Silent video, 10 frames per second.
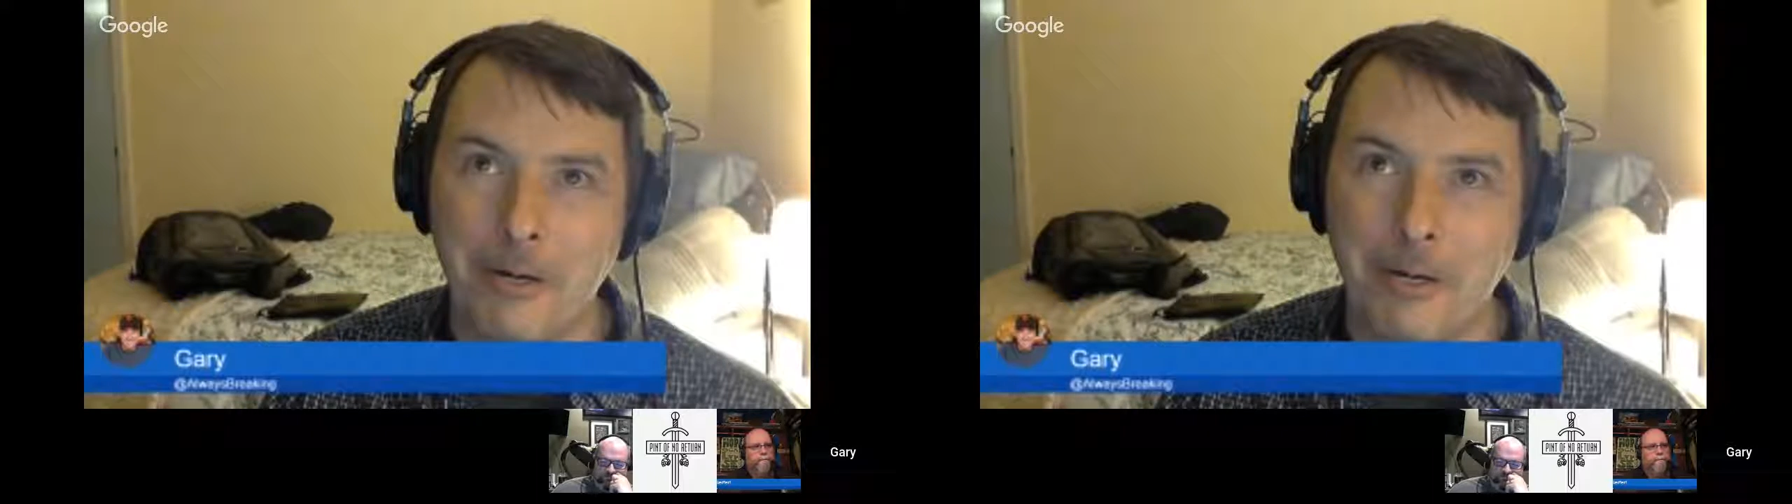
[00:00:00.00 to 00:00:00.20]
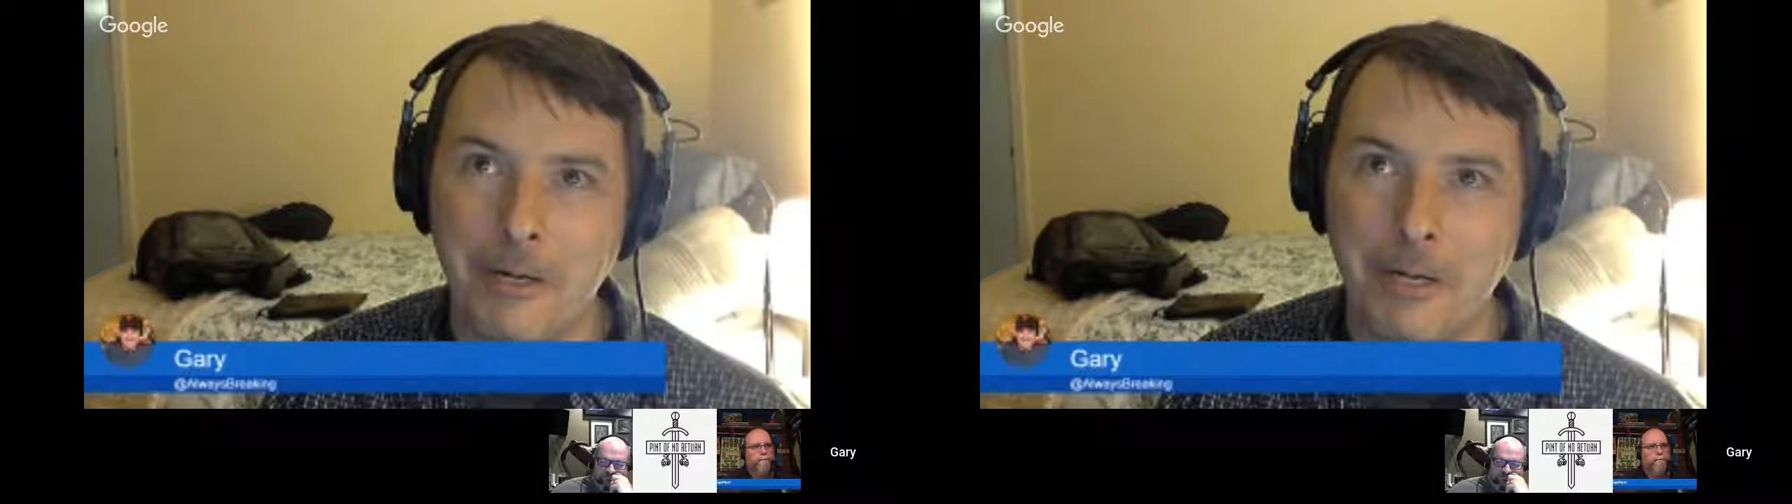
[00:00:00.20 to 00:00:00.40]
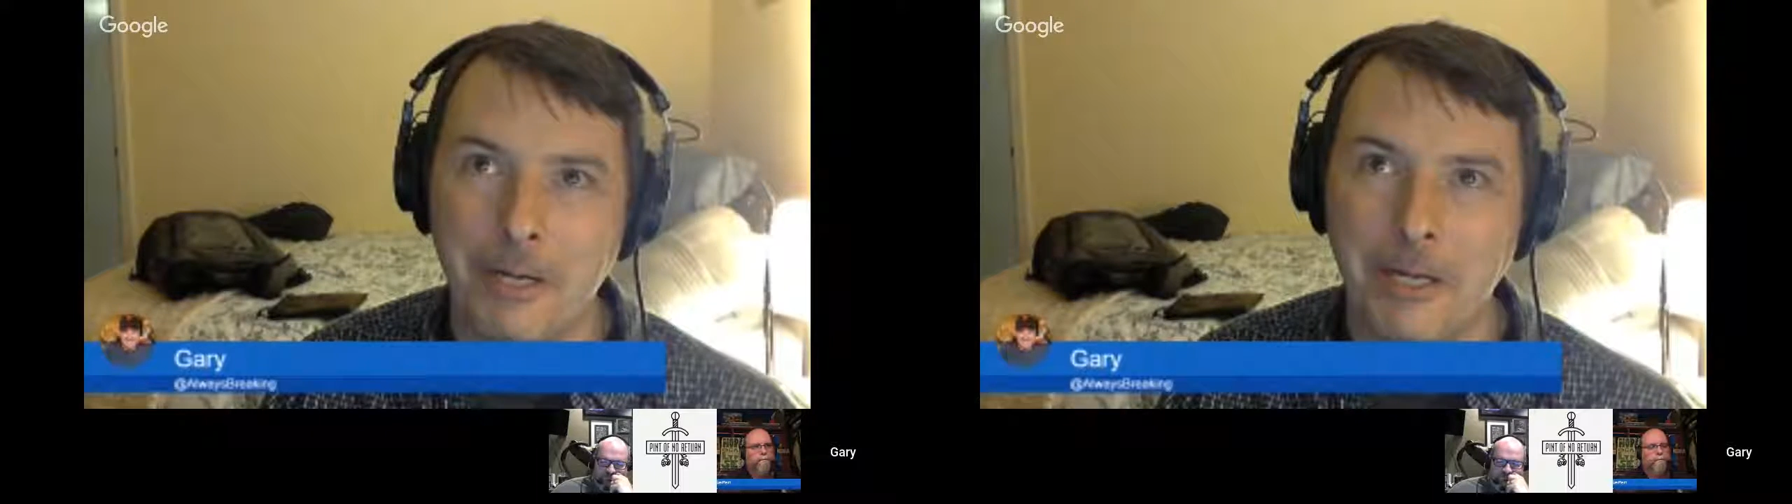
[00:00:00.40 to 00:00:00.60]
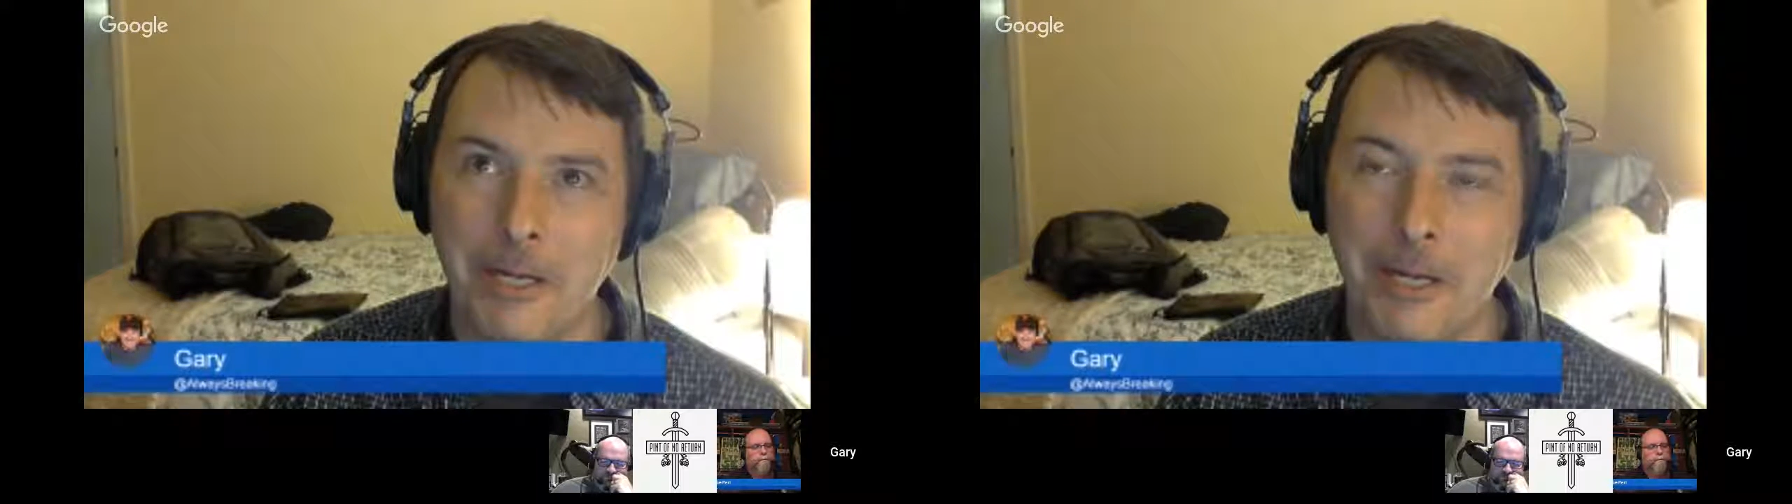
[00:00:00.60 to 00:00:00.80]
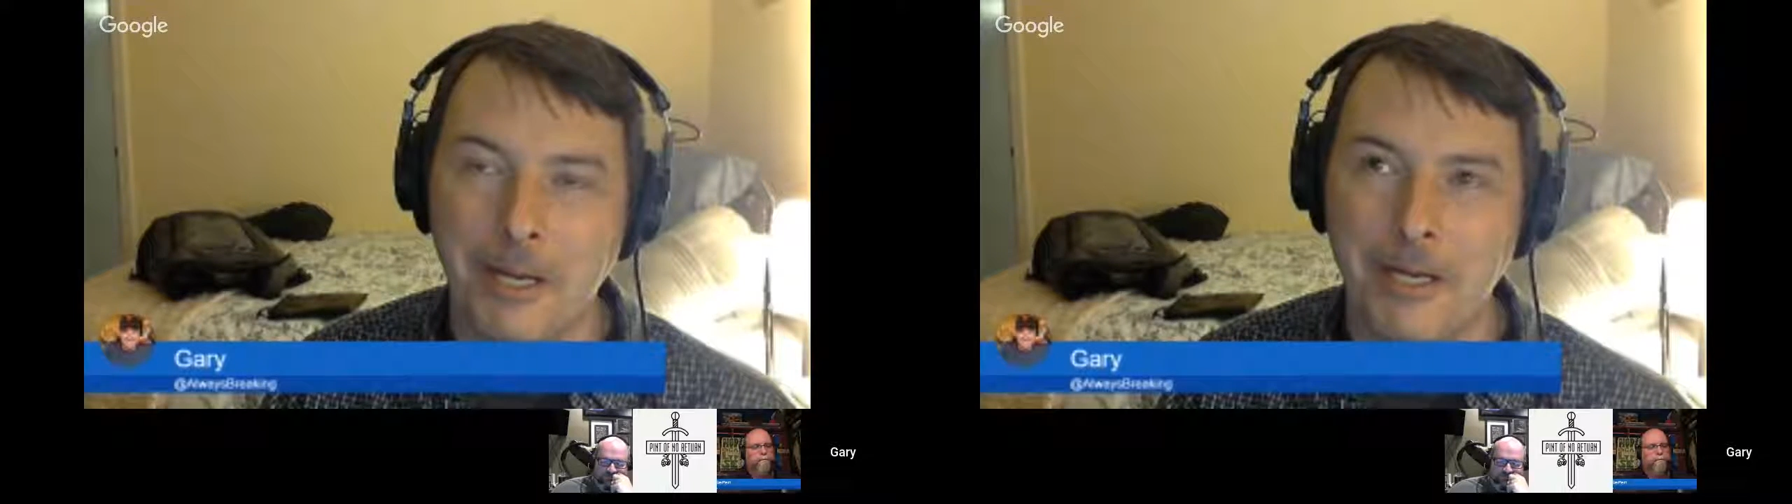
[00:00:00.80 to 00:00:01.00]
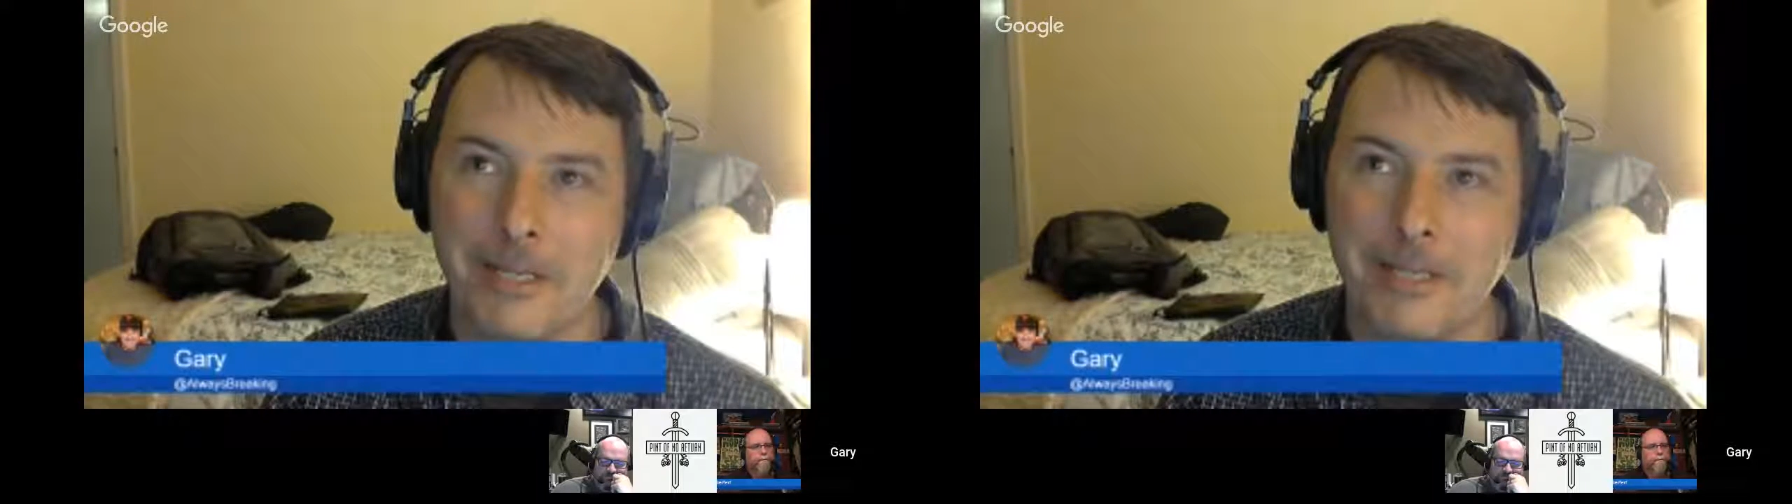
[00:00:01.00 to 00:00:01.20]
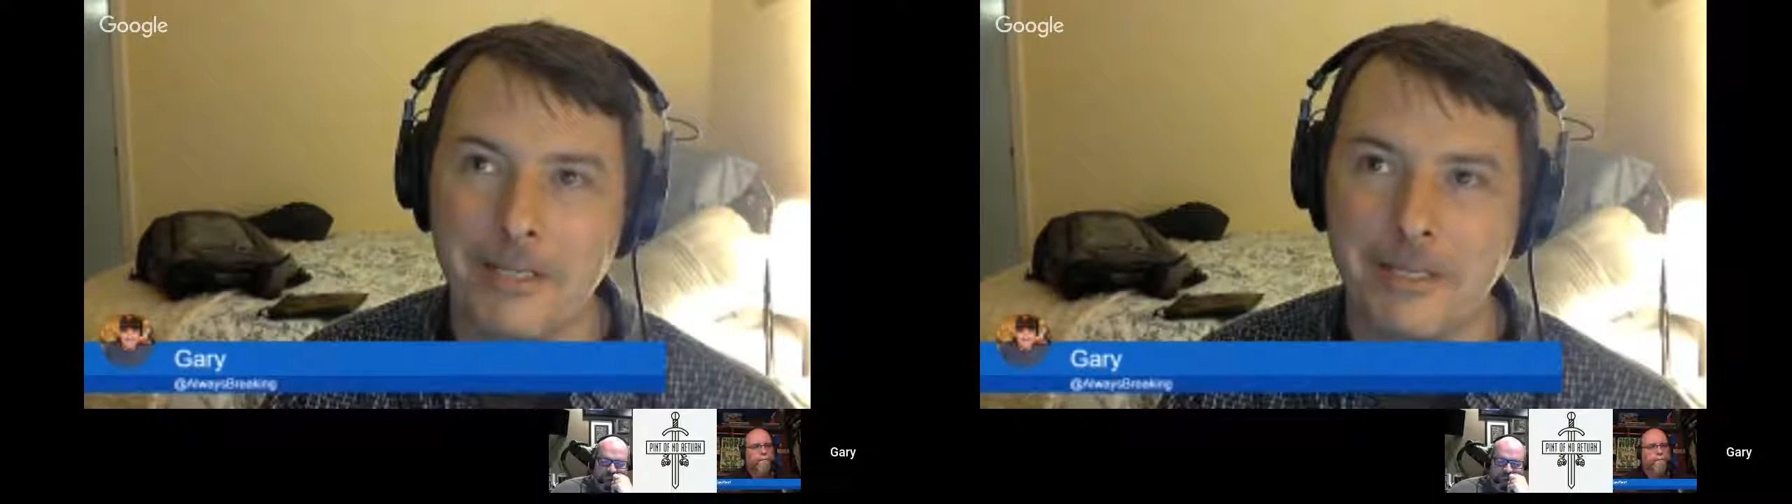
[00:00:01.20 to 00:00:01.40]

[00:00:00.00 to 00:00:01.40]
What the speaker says: Hux is